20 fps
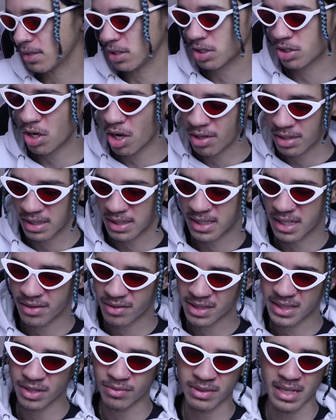at the start of the
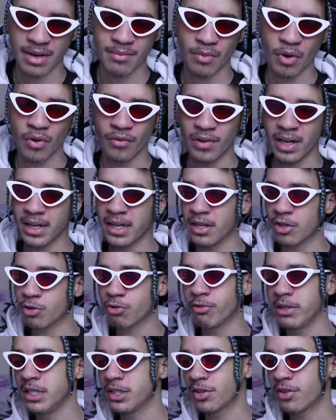series, it was like more of like a
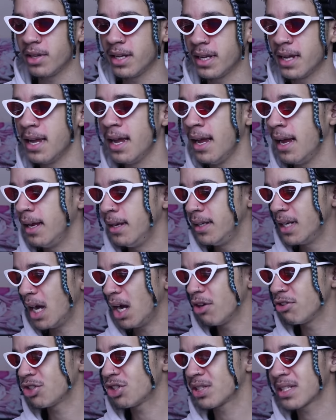cringe thing.
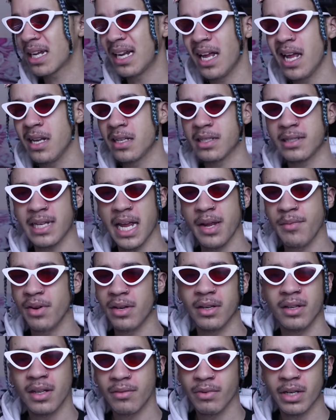Now it's just kind of
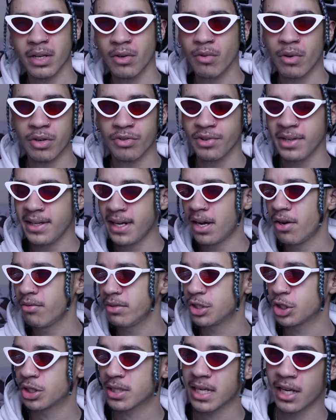entertainment. We can all agree now
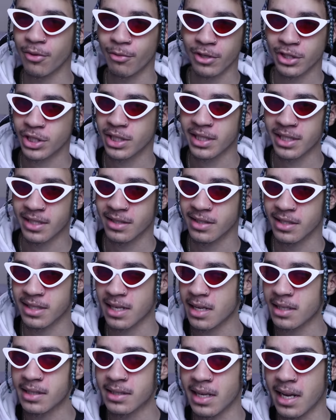we're just kind of watching it because it's
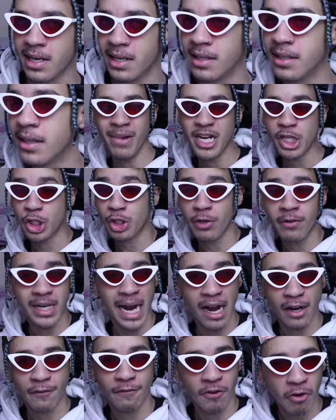entertaining. Makes you
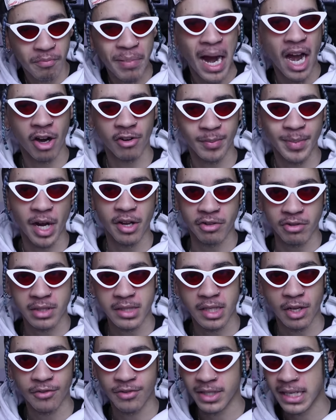kind of feel better about
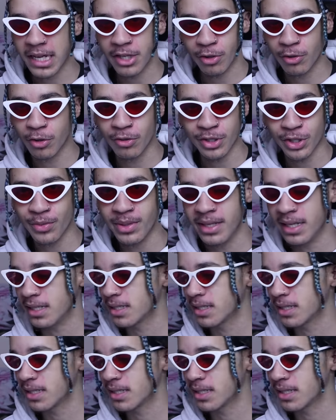yourself and that you're not doing